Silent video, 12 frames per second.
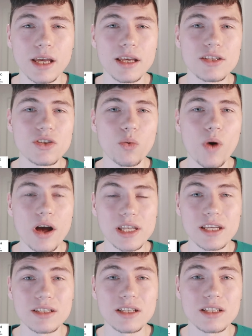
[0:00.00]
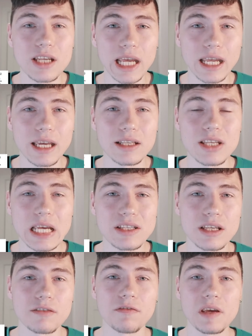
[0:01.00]
So what does it say? It says
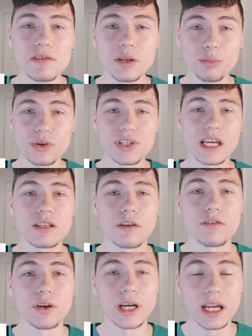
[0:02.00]
that fifty percent of your